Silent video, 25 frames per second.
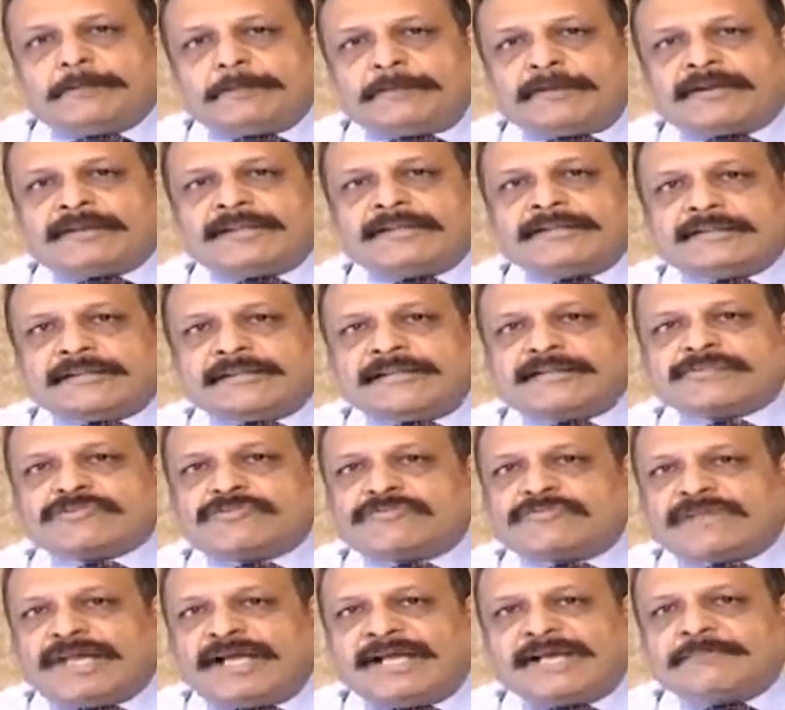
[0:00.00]
But in the case
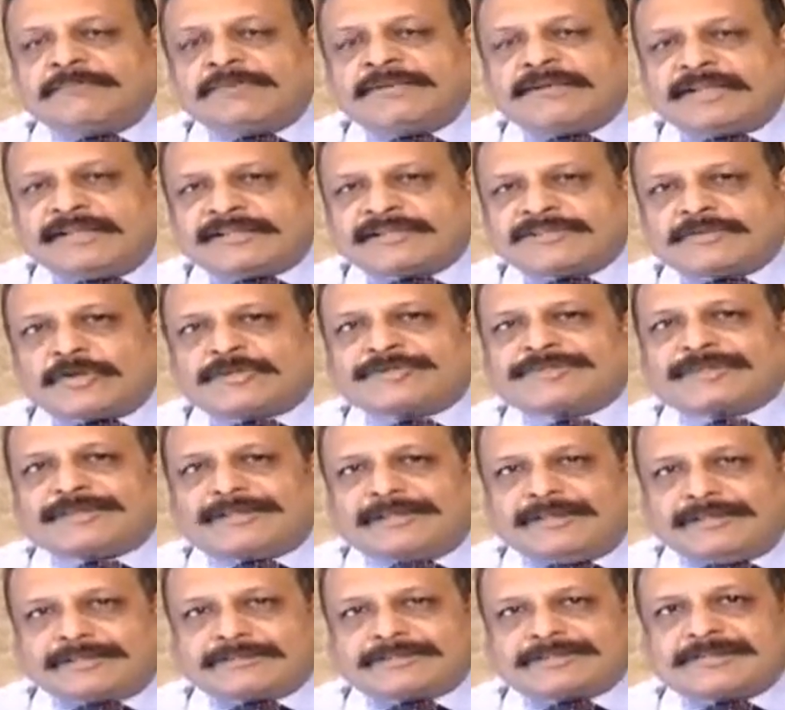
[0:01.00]
of diamond, it's not the
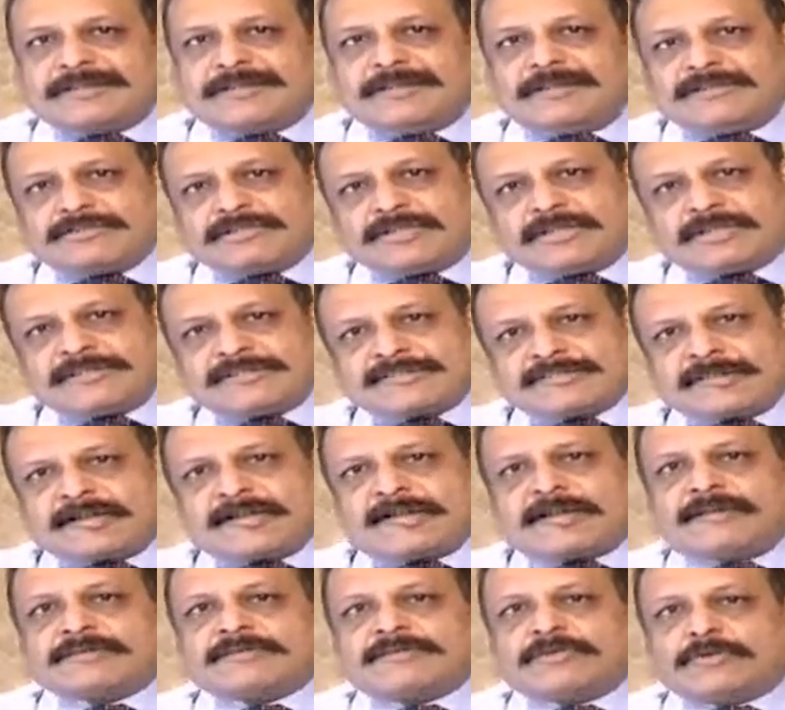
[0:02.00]
case. She can
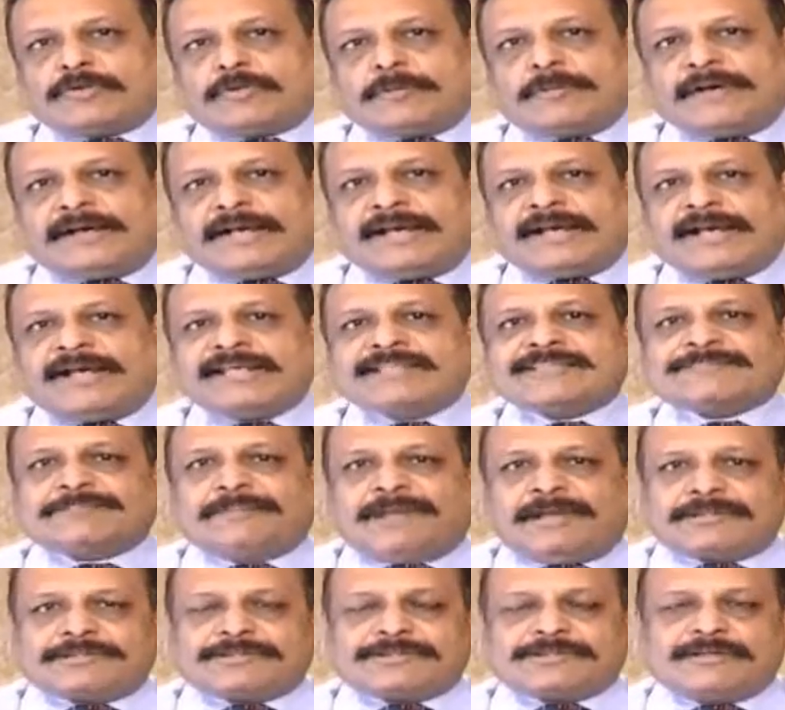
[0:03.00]
still continue to buy as
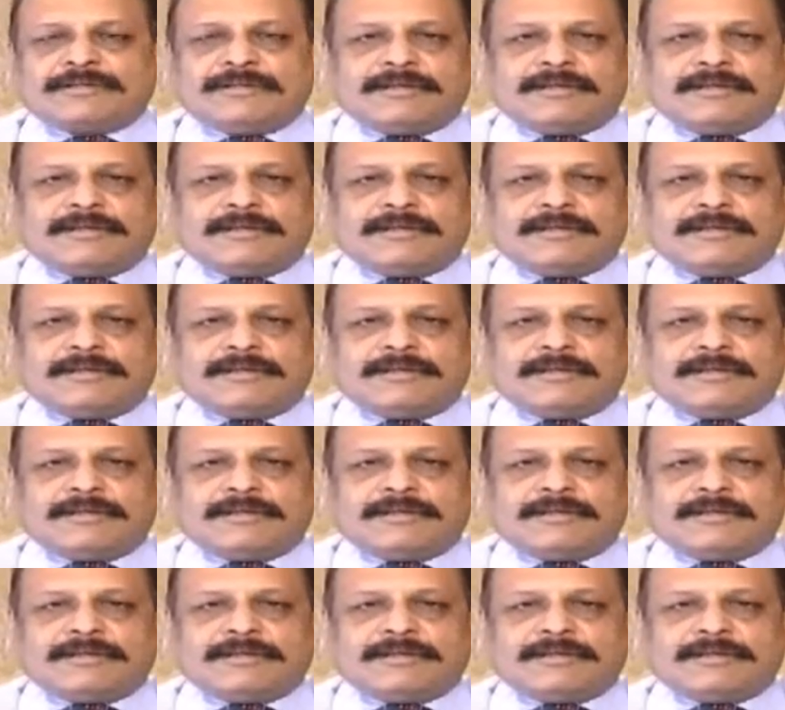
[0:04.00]
much.